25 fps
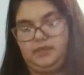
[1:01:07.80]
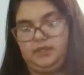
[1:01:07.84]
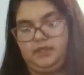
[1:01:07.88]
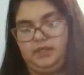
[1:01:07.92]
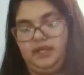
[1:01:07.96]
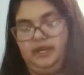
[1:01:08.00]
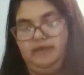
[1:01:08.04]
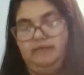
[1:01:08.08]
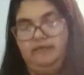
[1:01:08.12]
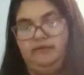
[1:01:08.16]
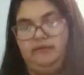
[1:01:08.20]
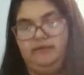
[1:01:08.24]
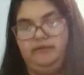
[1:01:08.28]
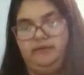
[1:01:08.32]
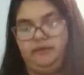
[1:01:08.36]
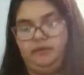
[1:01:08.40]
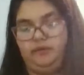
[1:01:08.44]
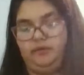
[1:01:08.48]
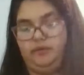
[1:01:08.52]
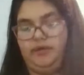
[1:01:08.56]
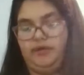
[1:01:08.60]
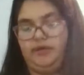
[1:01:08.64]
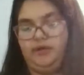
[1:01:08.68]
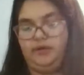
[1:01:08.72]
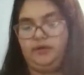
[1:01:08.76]
Even if we're
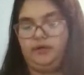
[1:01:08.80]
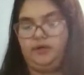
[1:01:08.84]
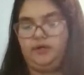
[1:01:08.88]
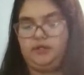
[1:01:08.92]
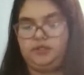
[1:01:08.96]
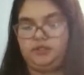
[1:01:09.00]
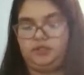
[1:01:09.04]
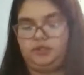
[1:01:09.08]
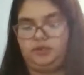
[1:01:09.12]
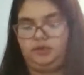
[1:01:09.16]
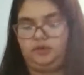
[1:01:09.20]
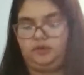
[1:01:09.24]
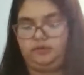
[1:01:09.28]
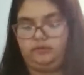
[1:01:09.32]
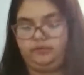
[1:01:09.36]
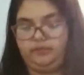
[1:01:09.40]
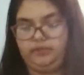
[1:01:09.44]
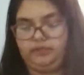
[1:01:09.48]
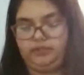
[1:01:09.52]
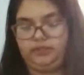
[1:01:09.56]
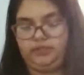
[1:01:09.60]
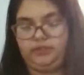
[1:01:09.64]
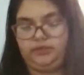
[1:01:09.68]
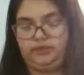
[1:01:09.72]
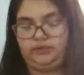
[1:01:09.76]
right across the hall from
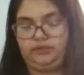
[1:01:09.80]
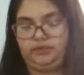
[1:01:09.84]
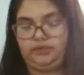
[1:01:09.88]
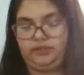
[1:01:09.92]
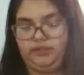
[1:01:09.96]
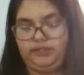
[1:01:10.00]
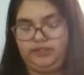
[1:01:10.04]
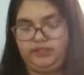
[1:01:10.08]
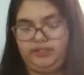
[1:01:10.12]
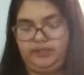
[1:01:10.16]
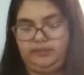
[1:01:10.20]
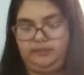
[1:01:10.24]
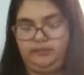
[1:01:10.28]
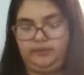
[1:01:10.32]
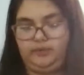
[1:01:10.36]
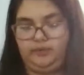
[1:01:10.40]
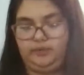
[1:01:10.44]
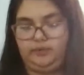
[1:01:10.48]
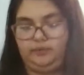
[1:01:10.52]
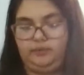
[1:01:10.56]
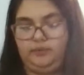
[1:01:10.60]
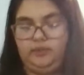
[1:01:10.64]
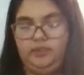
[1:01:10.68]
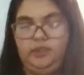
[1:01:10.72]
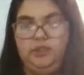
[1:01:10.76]
each other or in the same
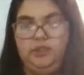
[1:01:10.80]
room.